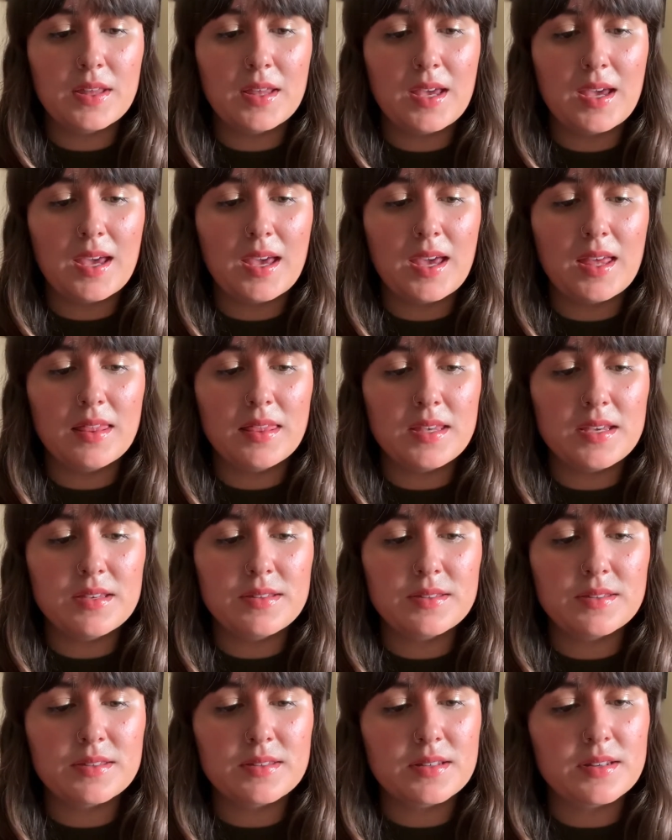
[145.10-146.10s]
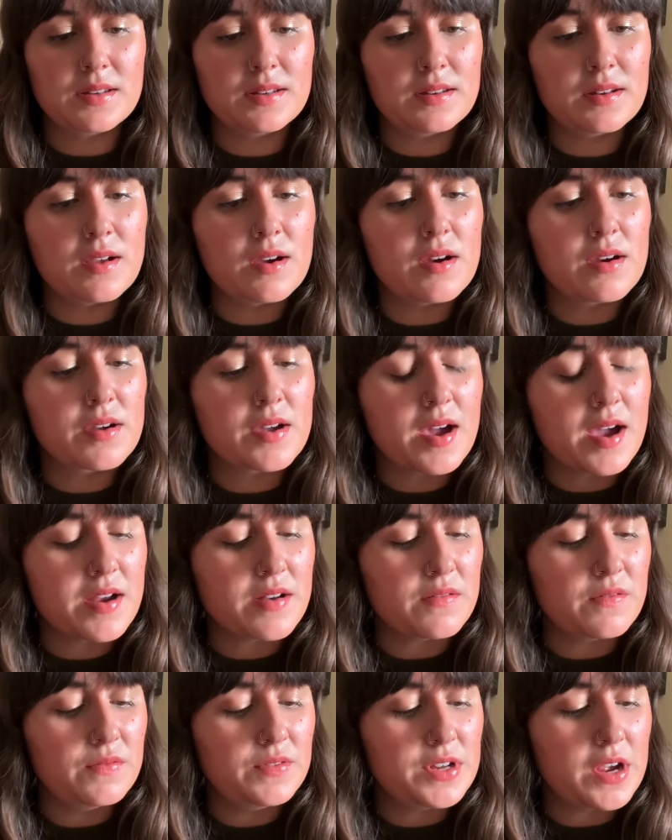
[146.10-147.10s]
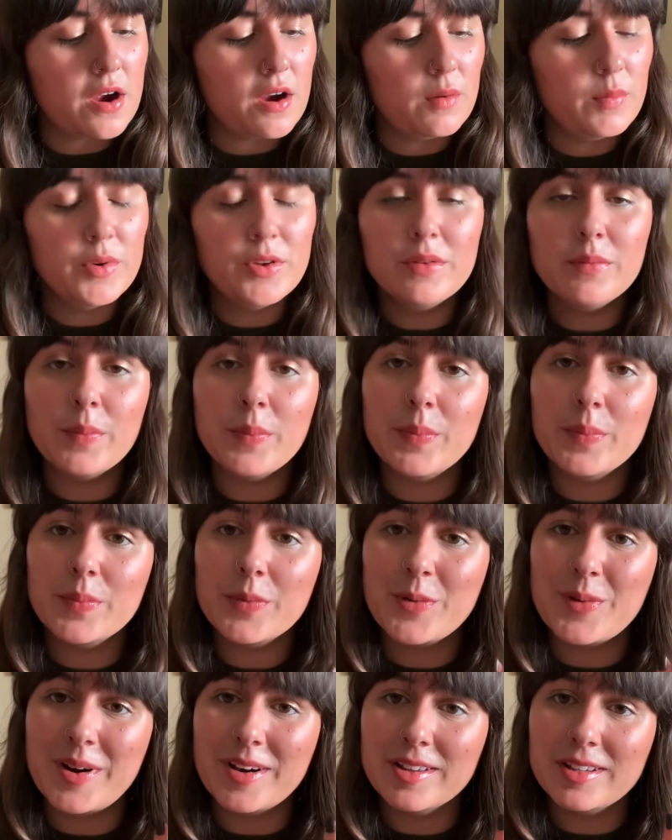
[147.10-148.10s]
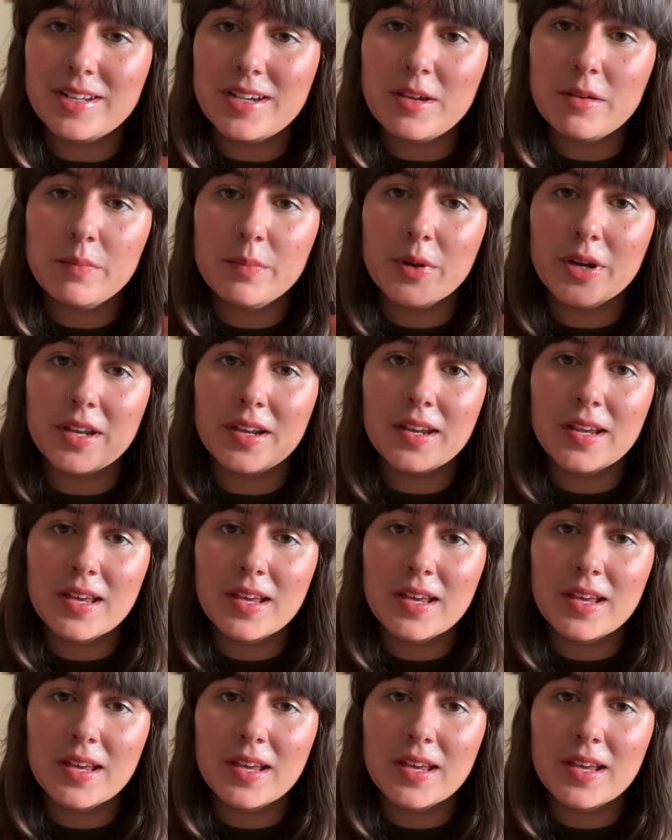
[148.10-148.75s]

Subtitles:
And these are kind of terrible quality, but